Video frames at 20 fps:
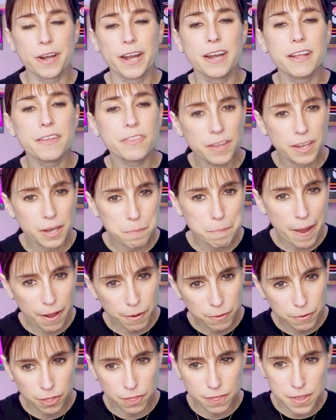there anything
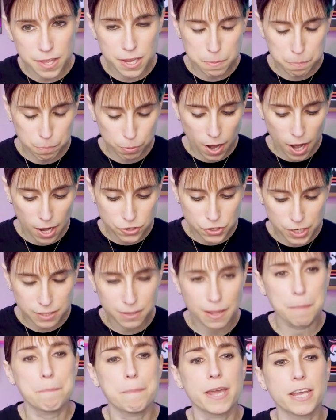about the
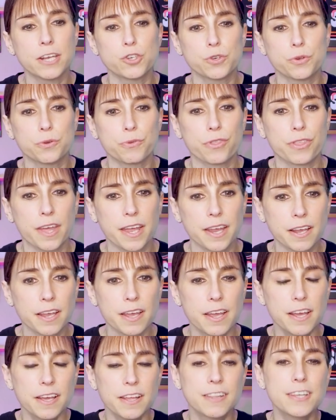project that made you
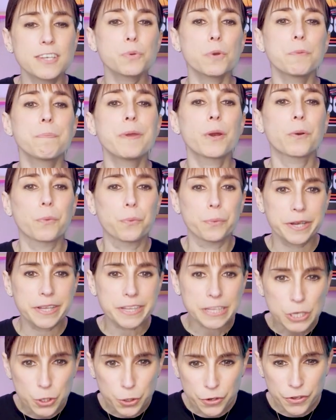think this would be a
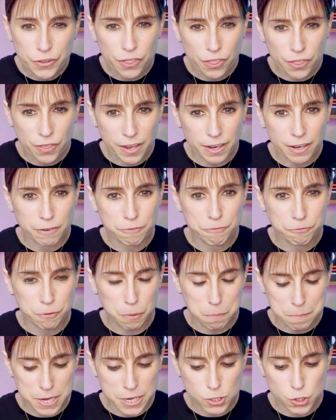really good thing
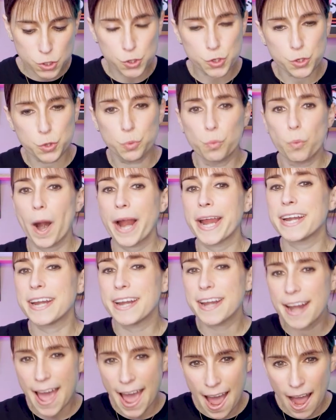for me to do right
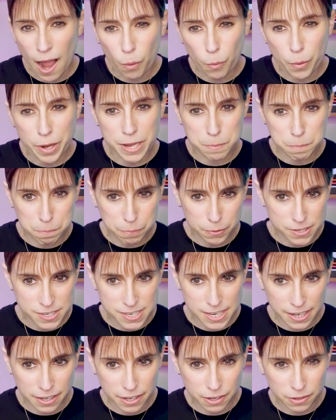now in
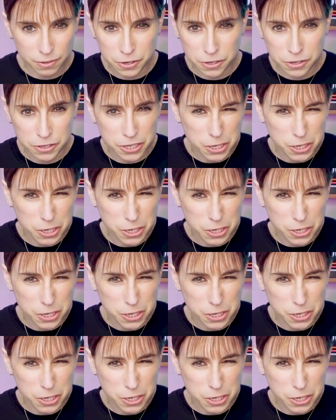particular?